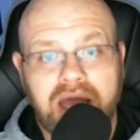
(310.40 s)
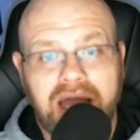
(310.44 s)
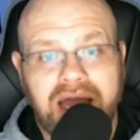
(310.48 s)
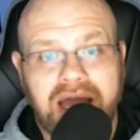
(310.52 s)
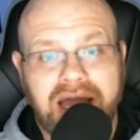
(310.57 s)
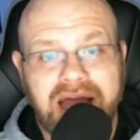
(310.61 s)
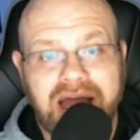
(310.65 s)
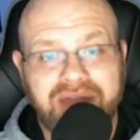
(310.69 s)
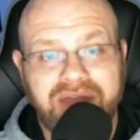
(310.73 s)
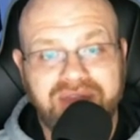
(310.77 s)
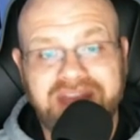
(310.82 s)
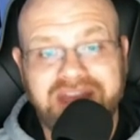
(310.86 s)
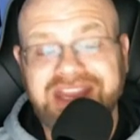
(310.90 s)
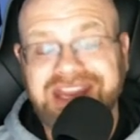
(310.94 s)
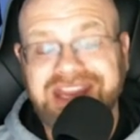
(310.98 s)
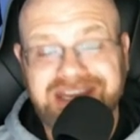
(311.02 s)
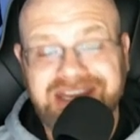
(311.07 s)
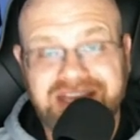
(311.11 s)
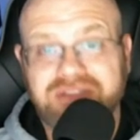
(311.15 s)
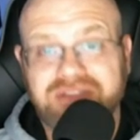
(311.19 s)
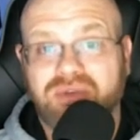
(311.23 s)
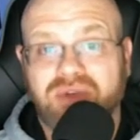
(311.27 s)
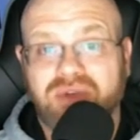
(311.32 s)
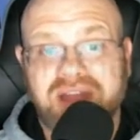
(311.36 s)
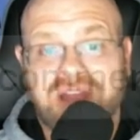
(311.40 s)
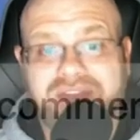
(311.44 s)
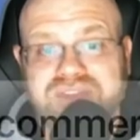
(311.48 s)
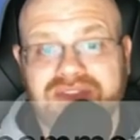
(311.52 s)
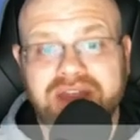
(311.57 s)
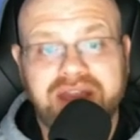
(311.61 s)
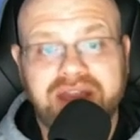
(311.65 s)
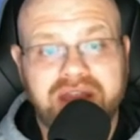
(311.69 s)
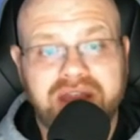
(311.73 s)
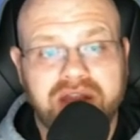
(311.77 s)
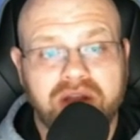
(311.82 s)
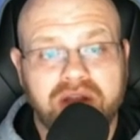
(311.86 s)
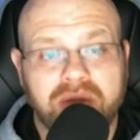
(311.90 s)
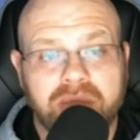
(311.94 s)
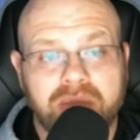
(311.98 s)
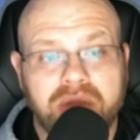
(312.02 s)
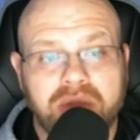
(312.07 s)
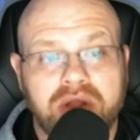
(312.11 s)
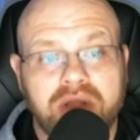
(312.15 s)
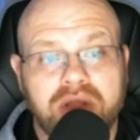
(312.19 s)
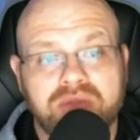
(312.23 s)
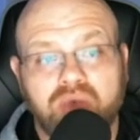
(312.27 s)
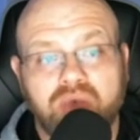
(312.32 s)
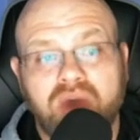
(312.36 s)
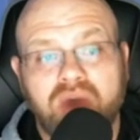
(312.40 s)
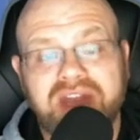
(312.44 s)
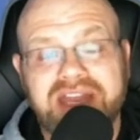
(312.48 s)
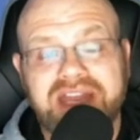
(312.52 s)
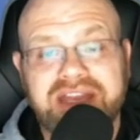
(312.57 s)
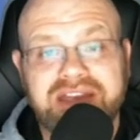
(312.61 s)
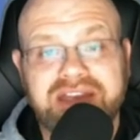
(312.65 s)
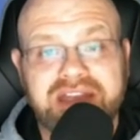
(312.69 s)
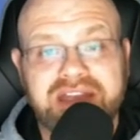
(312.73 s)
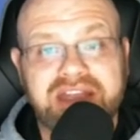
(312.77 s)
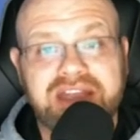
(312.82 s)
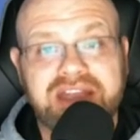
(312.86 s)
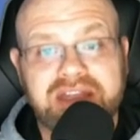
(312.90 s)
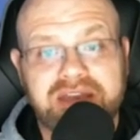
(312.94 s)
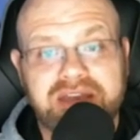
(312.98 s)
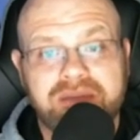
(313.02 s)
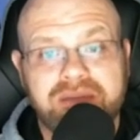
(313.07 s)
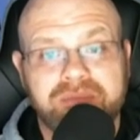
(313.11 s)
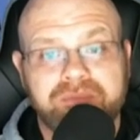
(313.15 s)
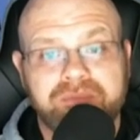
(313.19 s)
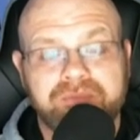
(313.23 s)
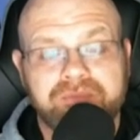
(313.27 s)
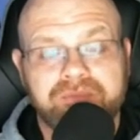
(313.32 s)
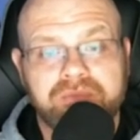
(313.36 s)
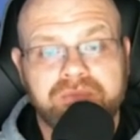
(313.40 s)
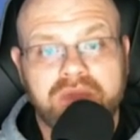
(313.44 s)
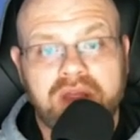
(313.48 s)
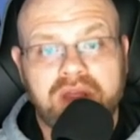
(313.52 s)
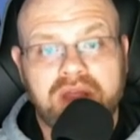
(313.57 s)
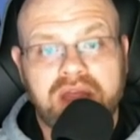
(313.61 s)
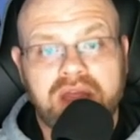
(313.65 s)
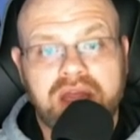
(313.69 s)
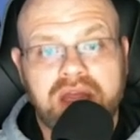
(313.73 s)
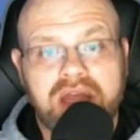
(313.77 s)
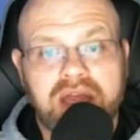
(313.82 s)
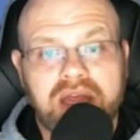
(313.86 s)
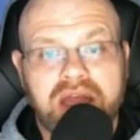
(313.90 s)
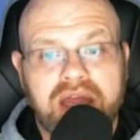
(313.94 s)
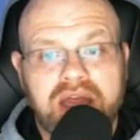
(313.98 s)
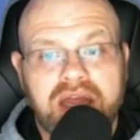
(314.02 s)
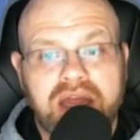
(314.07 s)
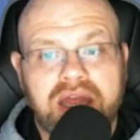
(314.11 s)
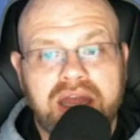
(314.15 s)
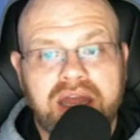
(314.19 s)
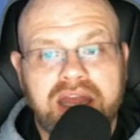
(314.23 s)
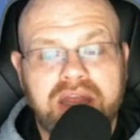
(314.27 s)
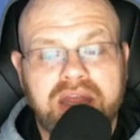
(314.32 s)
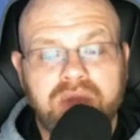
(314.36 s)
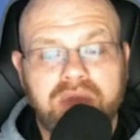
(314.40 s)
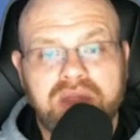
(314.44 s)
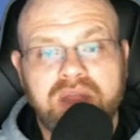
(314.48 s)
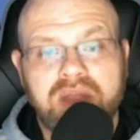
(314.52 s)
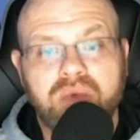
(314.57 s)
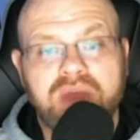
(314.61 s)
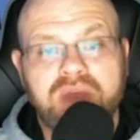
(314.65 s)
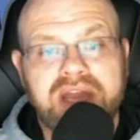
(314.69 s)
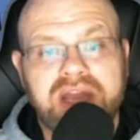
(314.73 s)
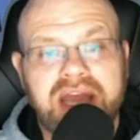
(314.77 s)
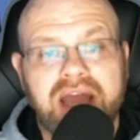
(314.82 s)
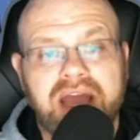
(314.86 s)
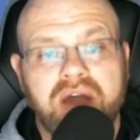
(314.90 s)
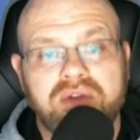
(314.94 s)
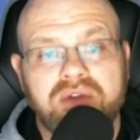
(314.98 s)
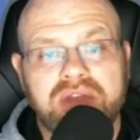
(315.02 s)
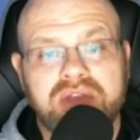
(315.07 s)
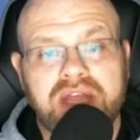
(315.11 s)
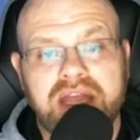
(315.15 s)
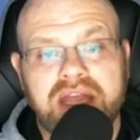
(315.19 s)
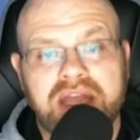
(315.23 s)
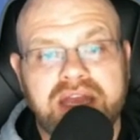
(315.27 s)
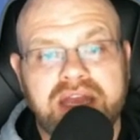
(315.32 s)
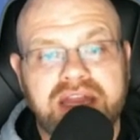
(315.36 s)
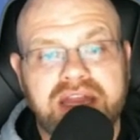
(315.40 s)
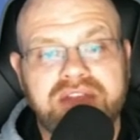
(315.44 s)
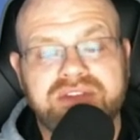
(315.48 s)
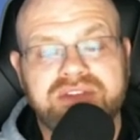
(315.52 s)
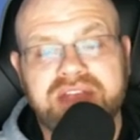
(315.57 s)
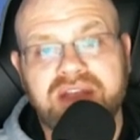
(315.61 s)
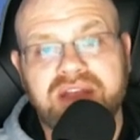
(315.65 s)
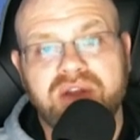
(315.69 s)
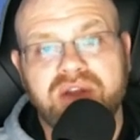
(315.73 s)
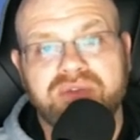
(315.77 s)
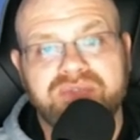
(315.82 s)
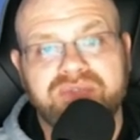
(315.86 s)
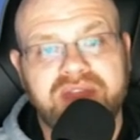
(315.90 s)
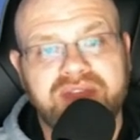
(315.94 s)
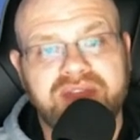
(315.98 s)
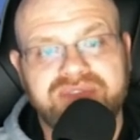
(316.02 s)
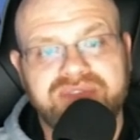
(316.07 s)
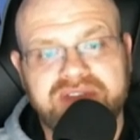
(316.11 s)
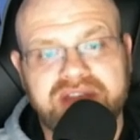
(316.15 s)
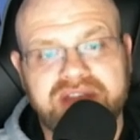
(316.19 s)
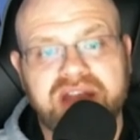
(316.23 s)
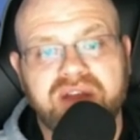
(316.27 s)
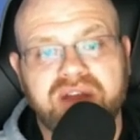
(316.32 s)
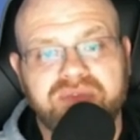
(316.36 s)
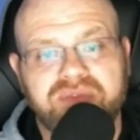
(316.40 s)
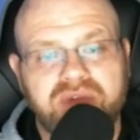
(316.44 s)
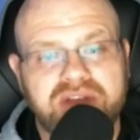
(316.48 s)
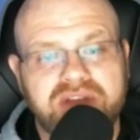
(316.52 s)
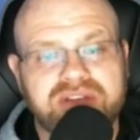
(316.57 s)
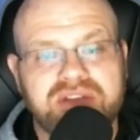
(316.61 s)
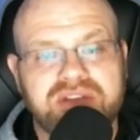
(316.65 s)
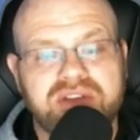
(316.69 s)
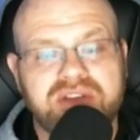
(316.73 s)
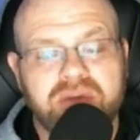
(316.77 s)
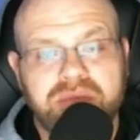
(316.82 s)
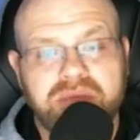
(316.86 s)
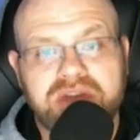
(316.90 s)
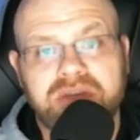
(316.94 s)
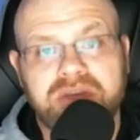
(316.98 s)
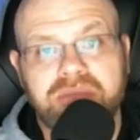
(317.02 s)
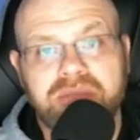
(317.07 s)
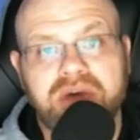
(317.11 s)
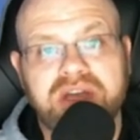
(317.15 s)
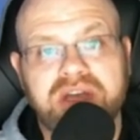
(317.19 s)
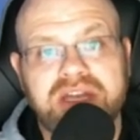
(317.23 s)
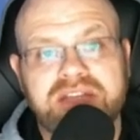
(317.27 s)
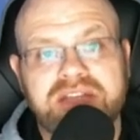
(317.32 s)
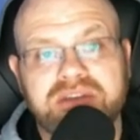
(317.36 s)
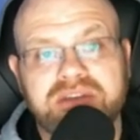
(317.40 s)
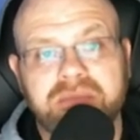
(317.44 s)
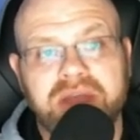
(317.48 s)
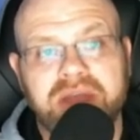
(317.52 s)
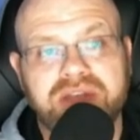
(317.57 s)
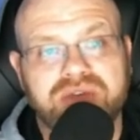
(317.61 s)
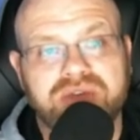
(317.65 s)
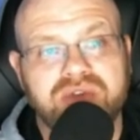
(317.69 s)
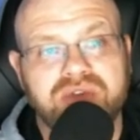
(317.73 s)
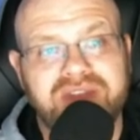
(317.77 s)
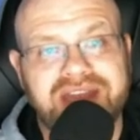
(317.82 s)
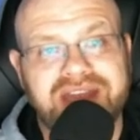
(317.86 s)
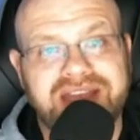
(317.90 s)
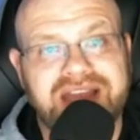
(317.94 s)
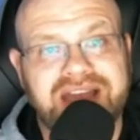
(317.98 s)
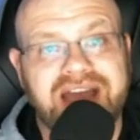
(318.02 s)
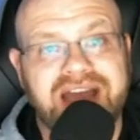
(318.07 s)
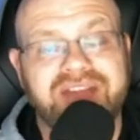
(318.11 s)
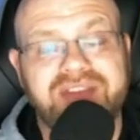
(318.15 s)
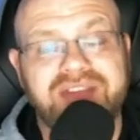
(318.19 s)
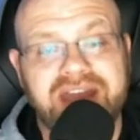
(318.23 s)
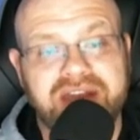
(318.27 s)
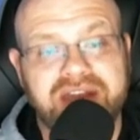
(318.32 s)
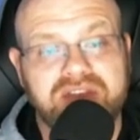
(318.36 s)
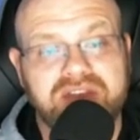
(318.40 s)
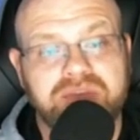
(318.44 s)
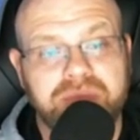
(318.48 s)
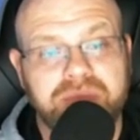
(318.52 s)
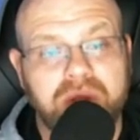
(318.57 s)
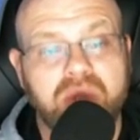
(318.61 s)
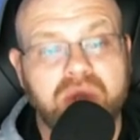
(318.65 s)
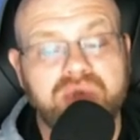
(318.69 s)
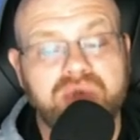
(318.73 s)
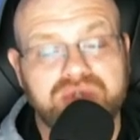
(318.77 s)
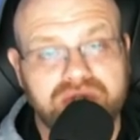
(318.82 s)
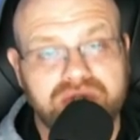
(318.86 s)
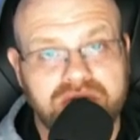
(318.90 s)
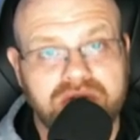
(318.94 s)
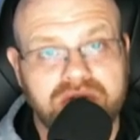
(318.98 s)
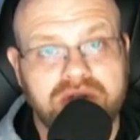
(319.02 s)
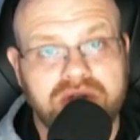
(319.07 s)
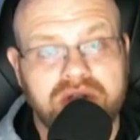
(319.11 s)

I think he did the right thing here, because what he did, he went out and they sacrificed a little bit of money to make sure they got that exposure